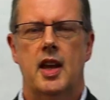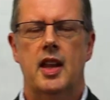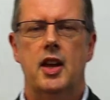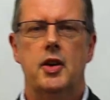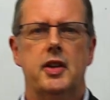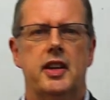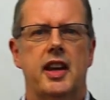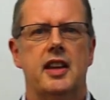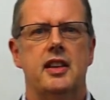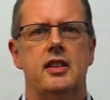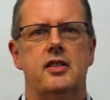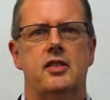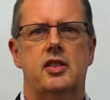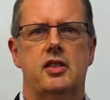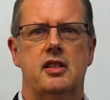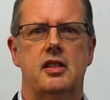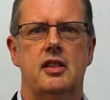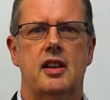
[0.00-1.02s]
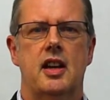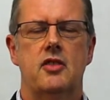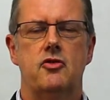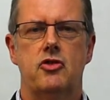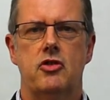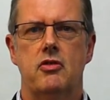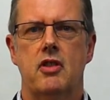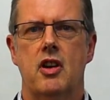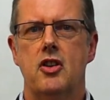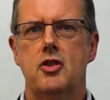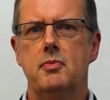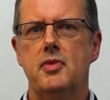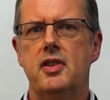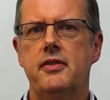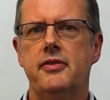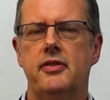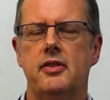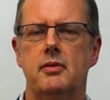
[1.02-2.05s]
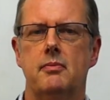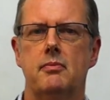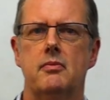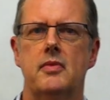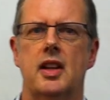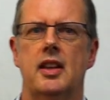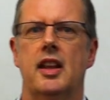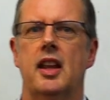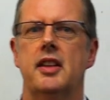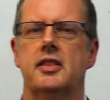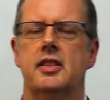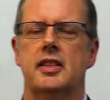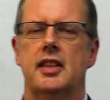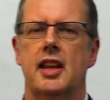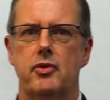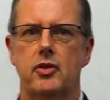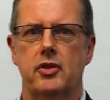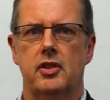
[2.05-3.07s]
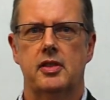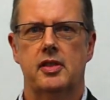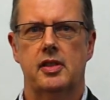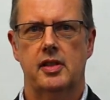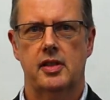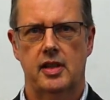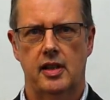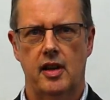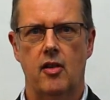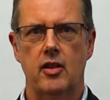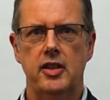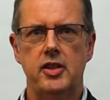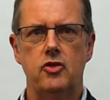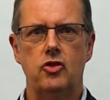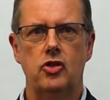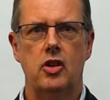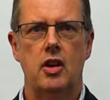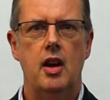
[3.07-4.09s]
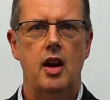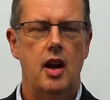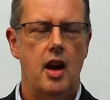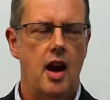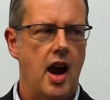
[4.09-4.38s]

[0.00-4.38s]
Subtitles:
Hello again, it's Andrew Homer from London Brookes College,